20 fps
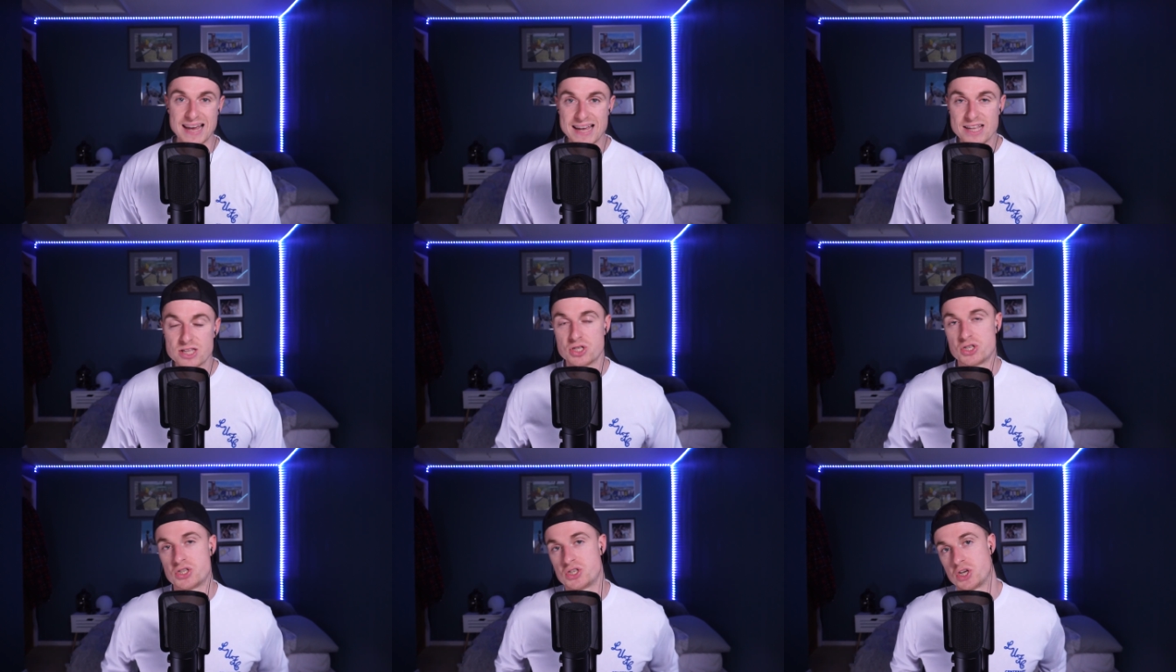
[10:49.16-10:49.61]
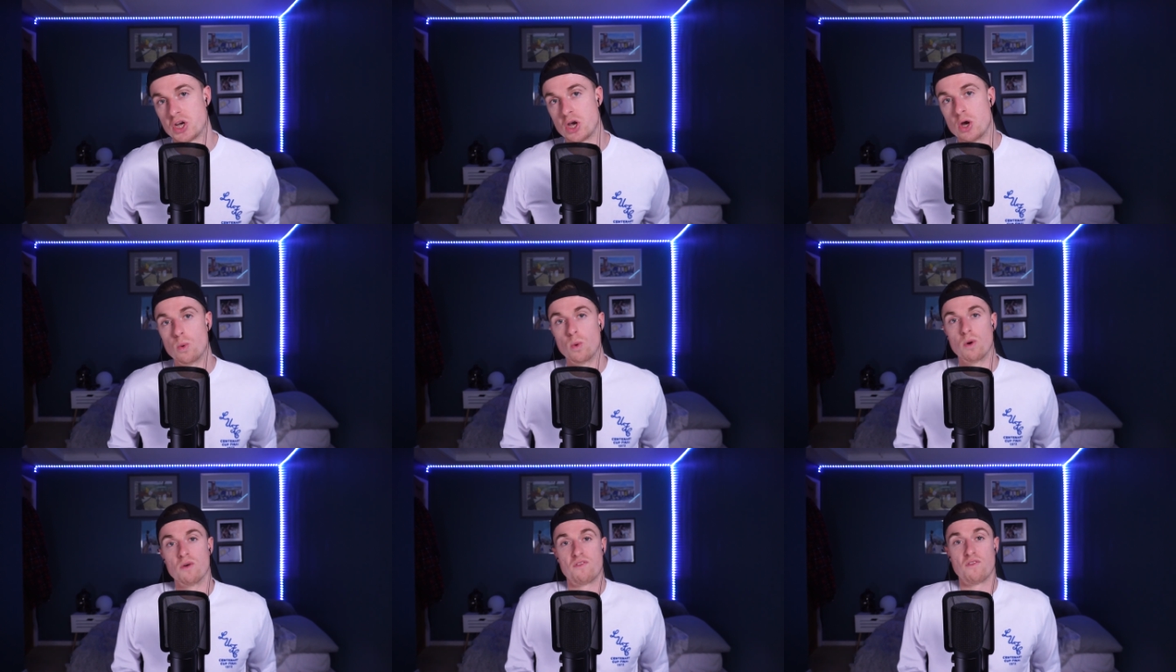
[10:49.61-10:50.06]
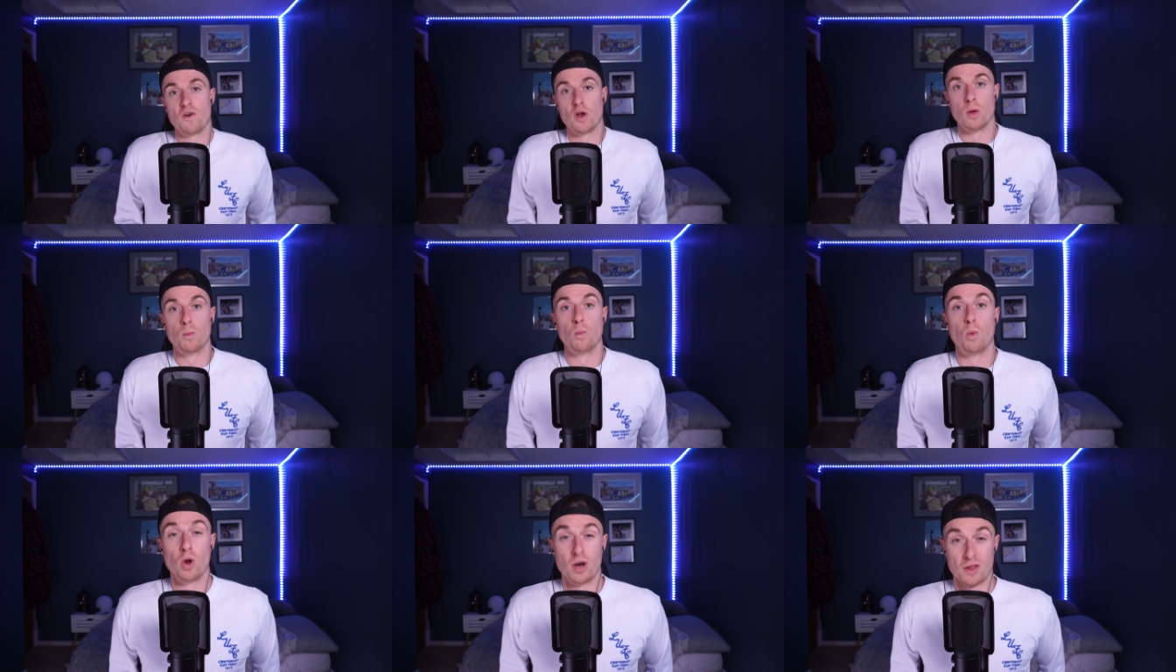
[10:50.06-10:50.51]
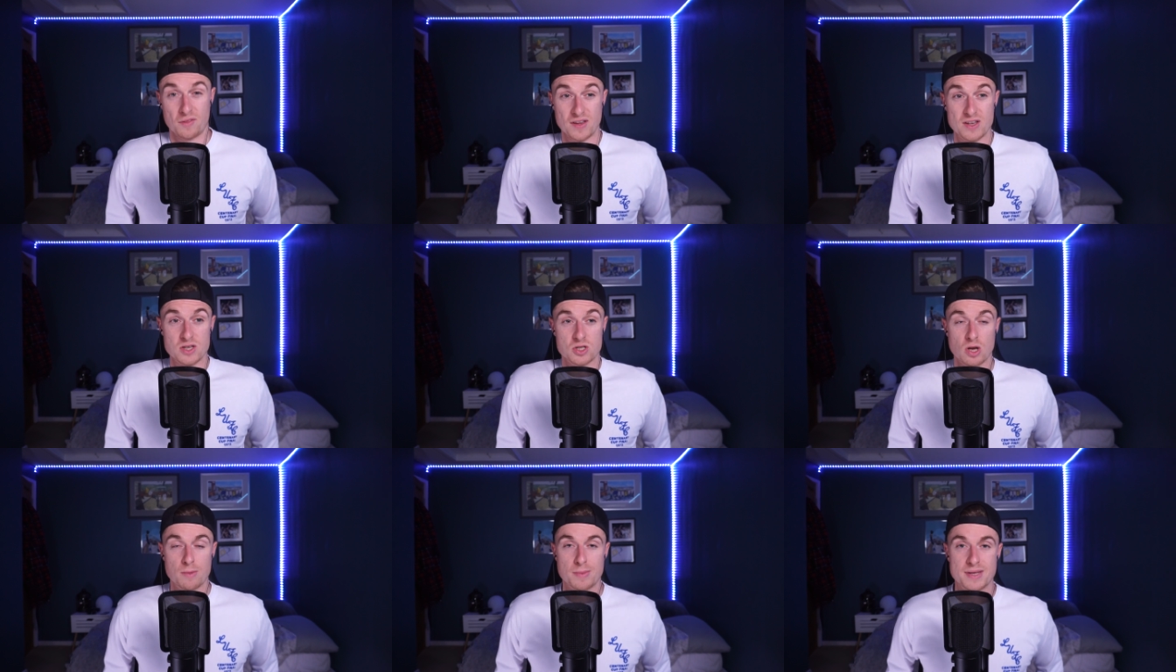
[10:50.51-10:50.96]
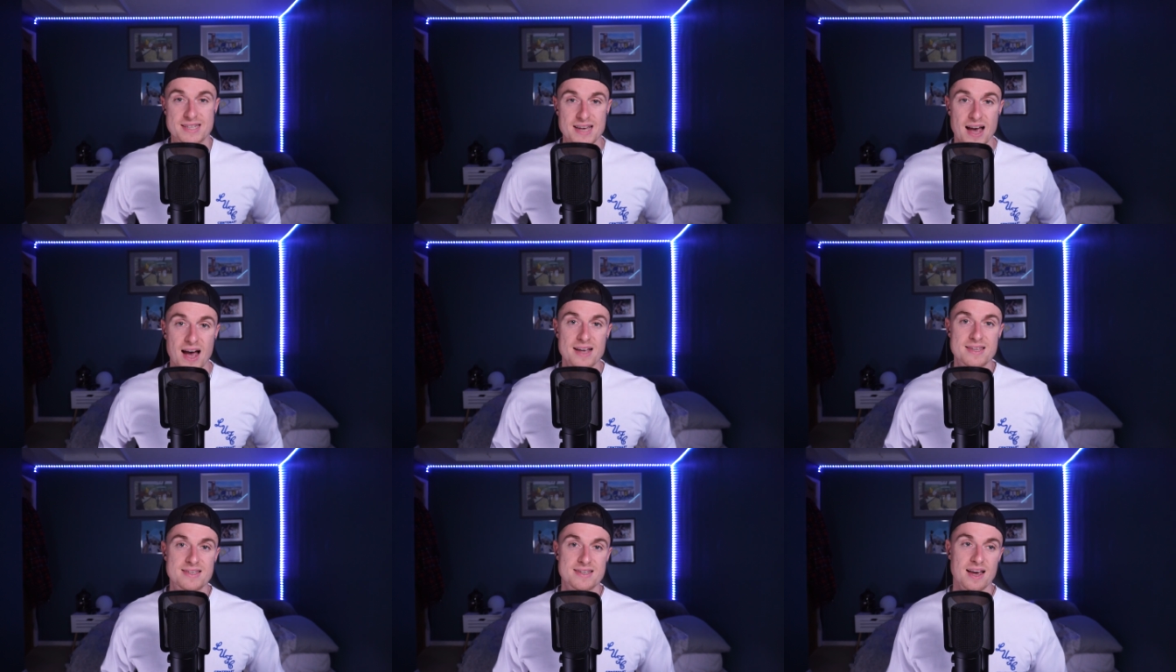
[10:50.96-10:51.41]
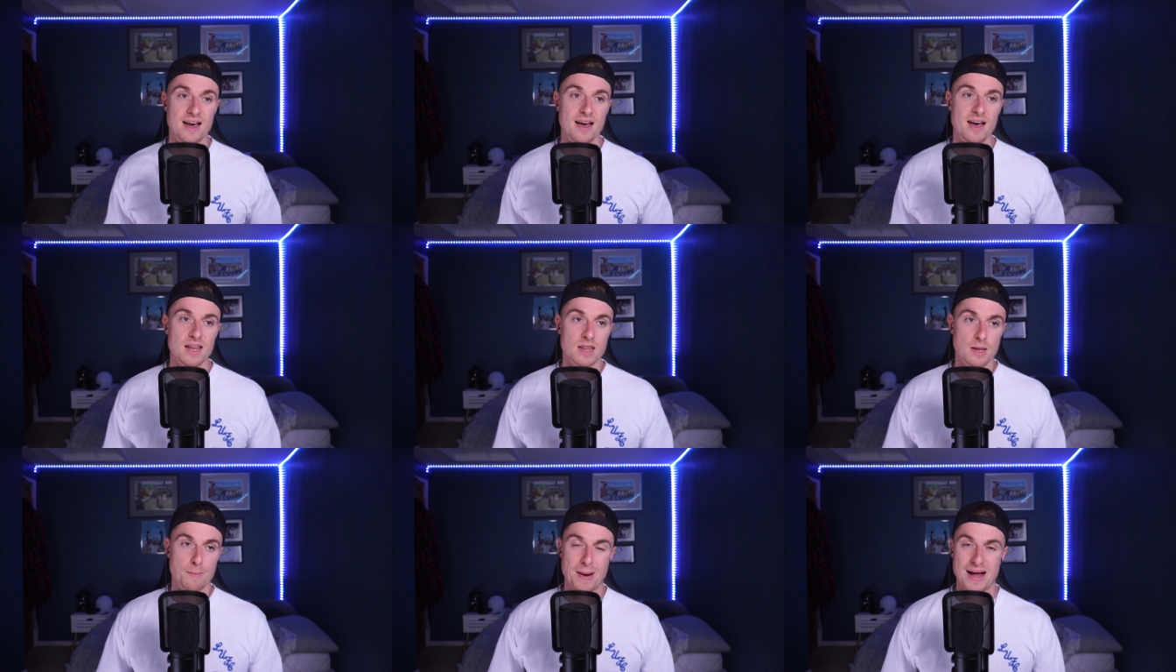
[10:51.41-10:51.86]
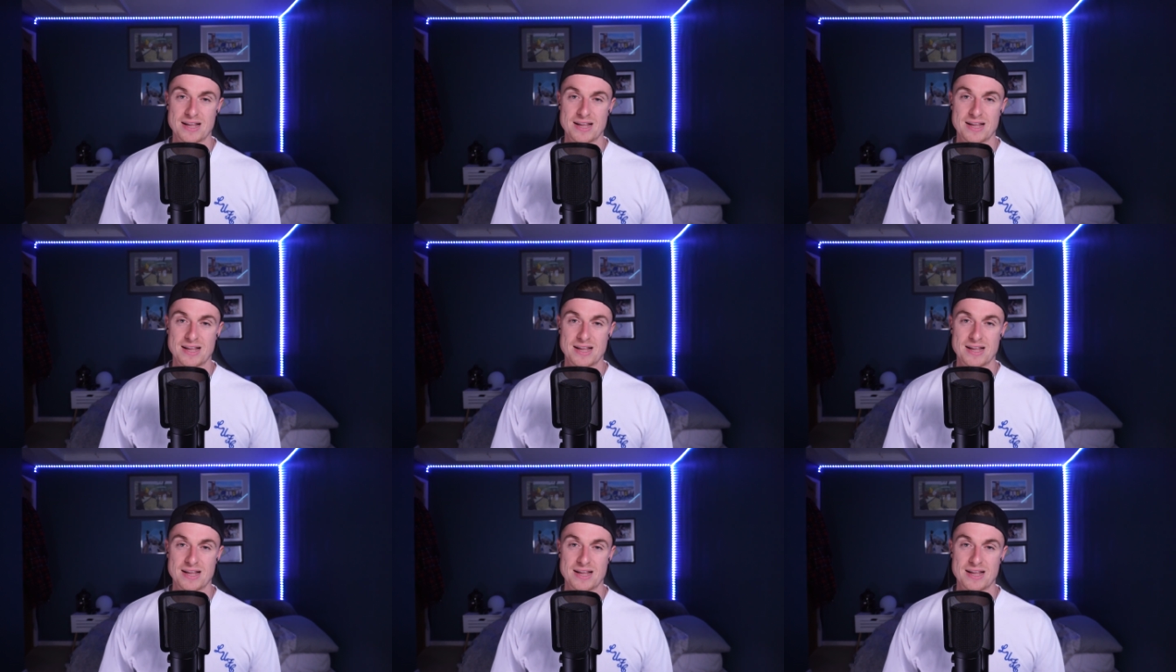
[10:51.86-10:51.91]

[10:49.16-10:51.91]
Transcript: Leeds 2, Fulham 1. I think it's going to be tighter.